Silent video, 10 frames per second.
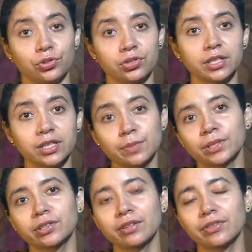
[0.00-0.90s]
usually this
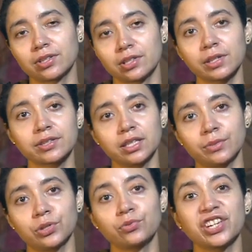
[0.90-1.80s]
particular festival is
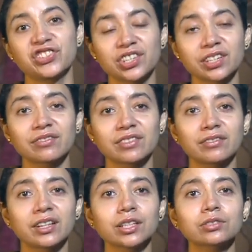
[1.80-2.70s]
celebrated to achieve a
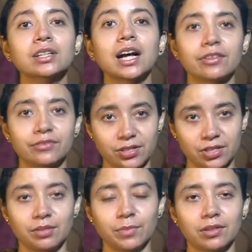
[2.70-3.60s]
very good
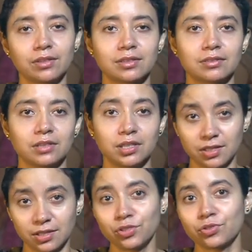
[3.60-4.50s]
harvest because
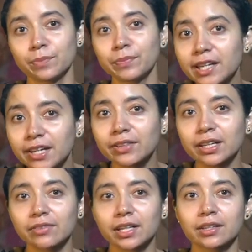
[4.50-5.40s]
it's usually believed
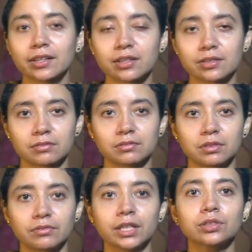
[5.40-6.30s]
that when there is
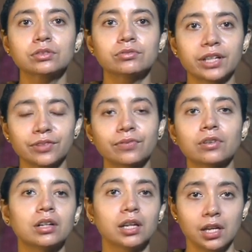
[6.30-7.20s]
very good
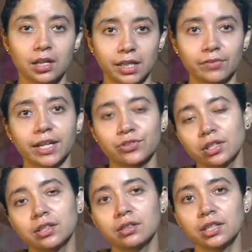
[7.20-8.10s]
rainfall that will
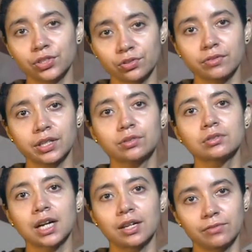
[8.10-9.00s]
actually lead to a very
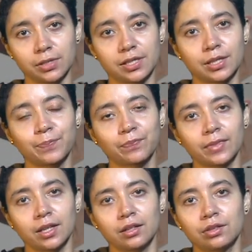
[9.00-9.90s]
good harvest.
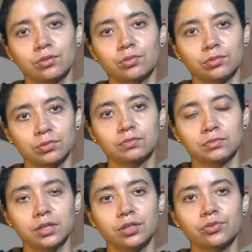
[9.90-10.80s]
So
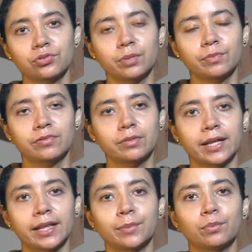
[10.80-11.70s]
it's usually
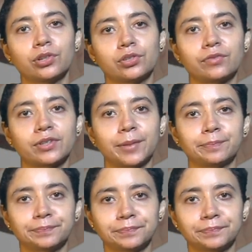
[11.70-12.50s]
performed at that point of time.